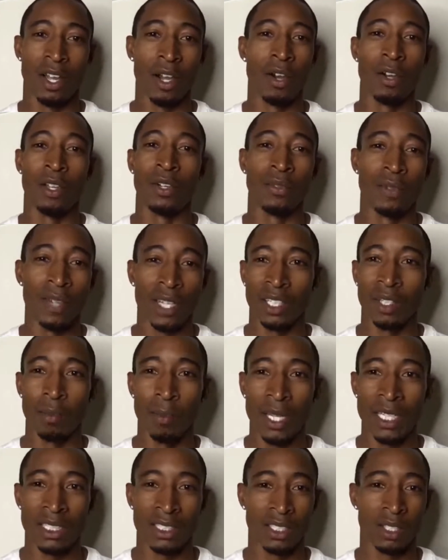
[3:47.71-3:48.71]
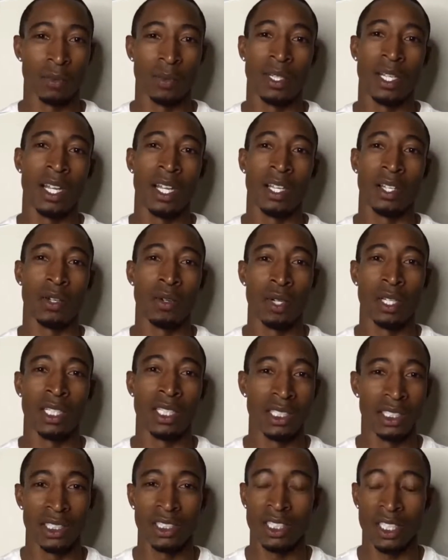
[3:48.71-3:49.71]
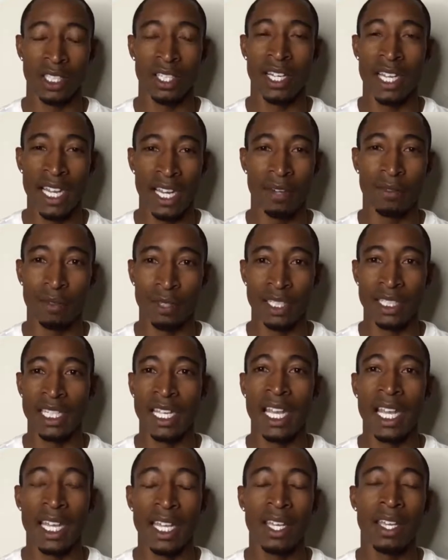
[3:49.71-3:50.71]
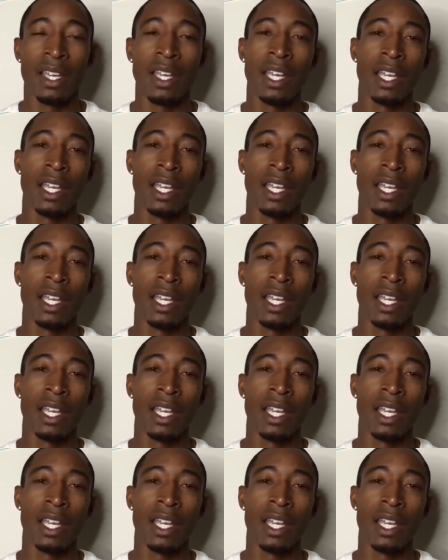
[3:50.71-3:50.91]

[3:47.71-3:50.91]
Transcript: on a regular basis because we're not going against each other every day.